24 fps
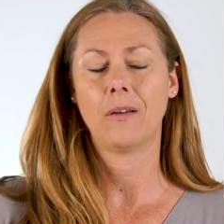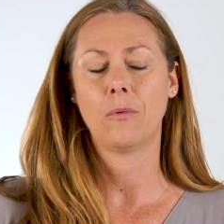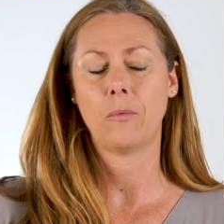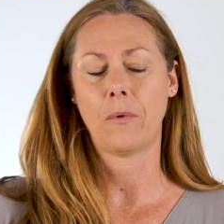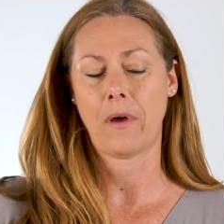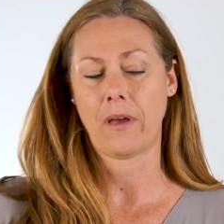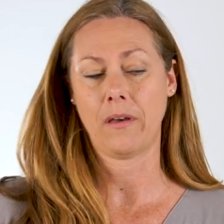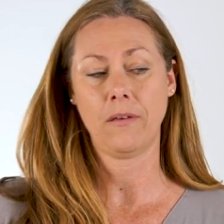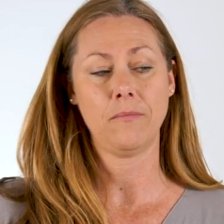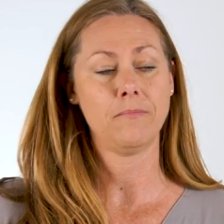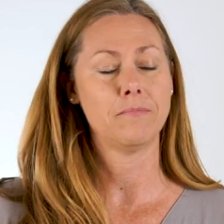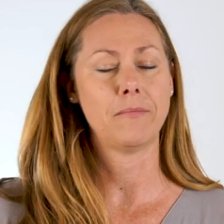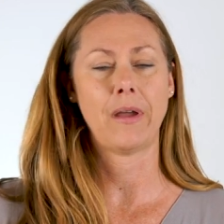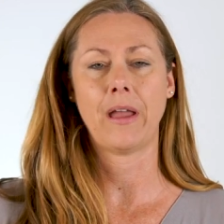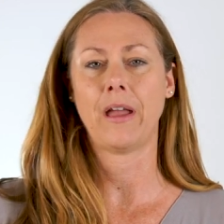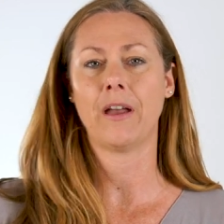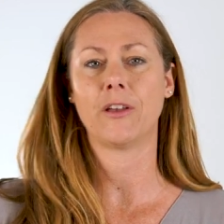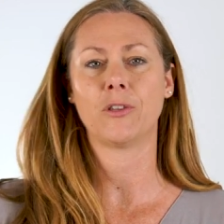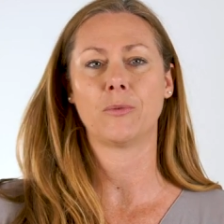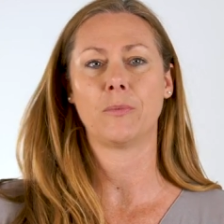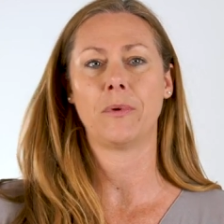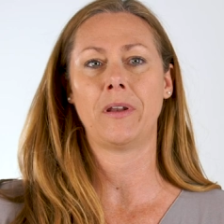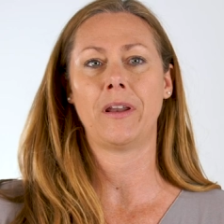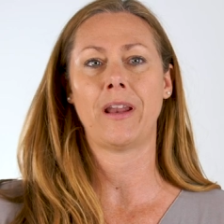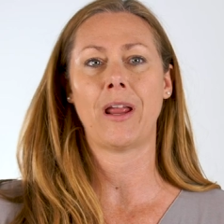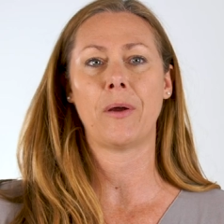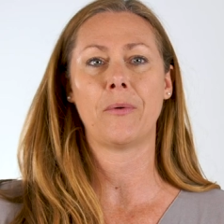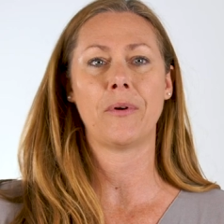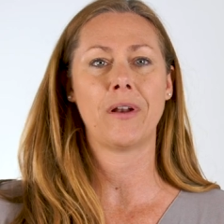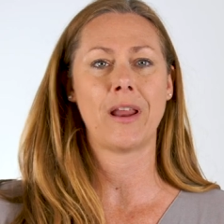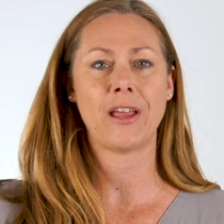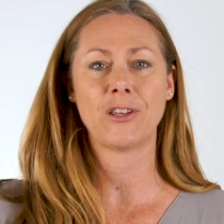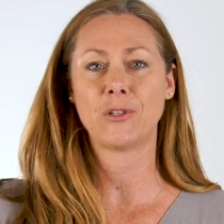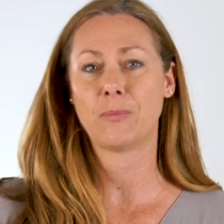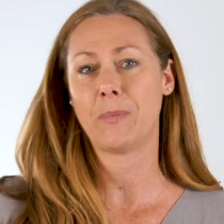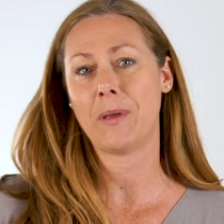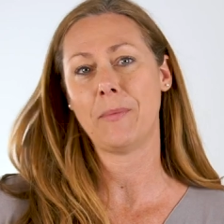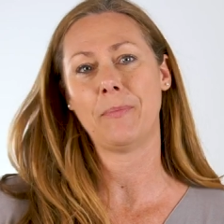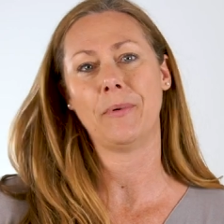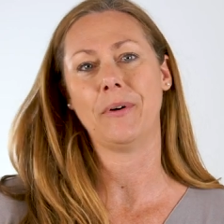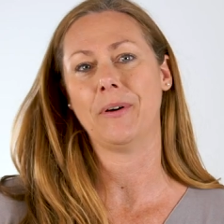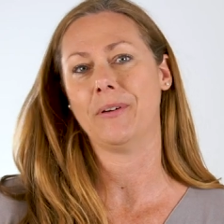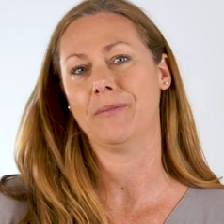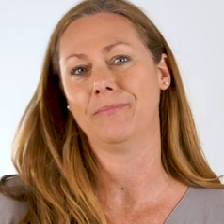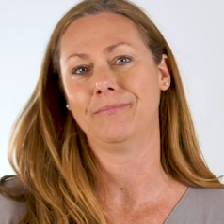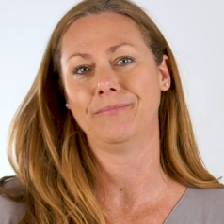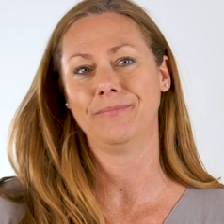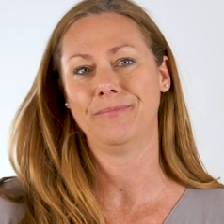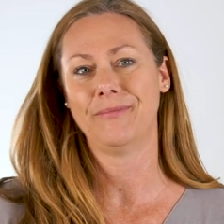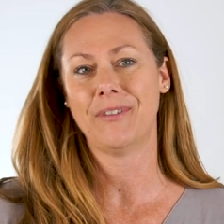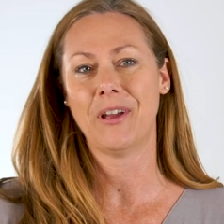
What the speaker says: Well, my husband and I were nice people.